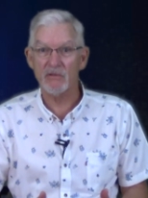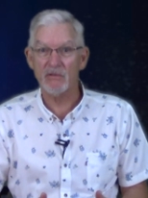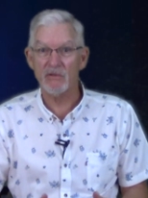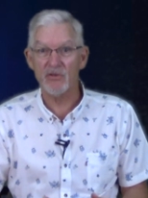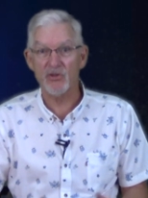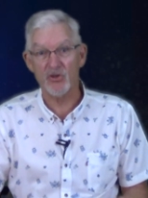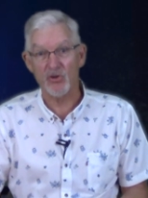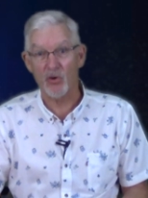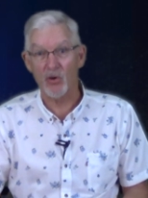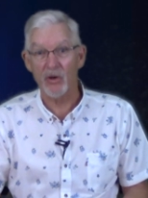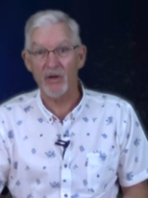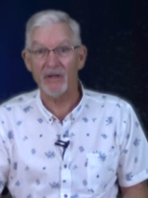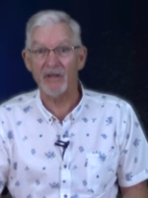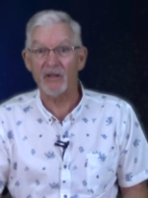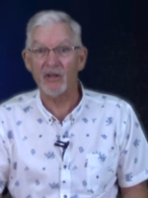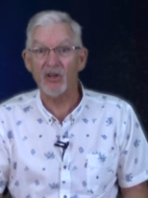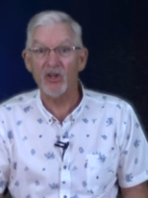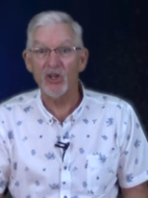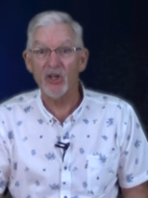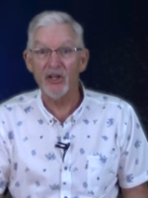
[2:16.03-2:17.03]
short
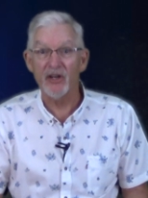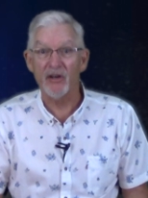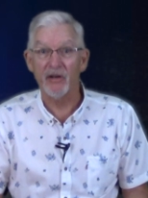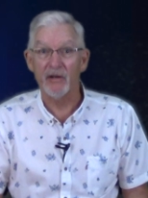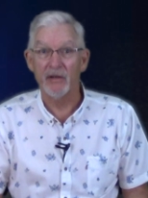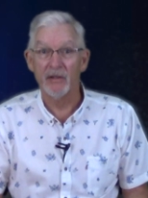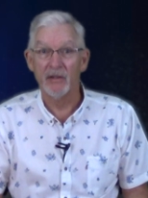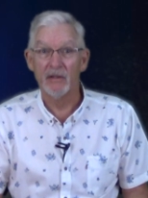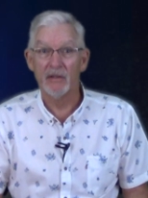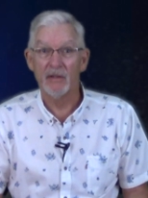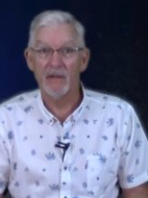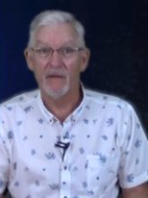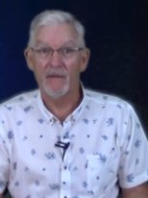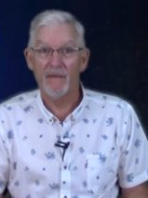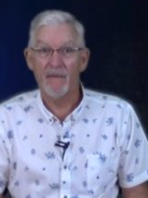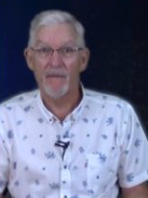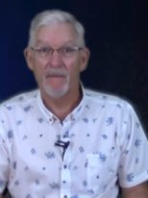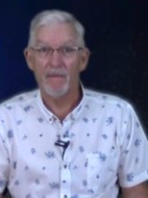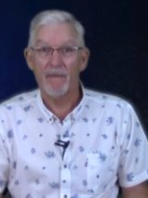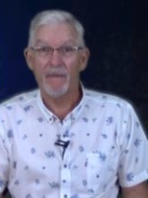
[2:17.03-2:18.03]
and clear.
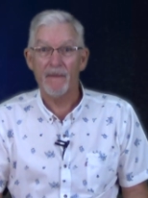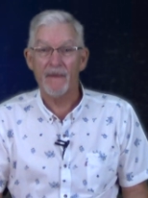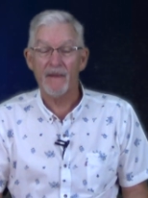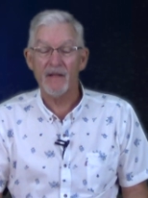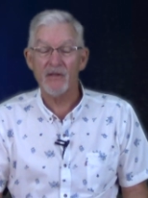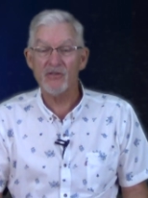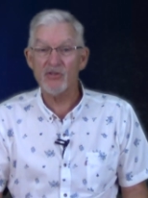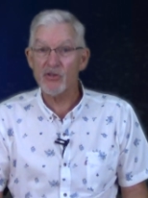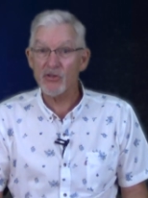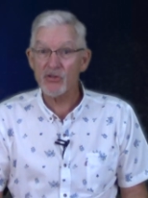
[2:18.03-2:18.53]
It's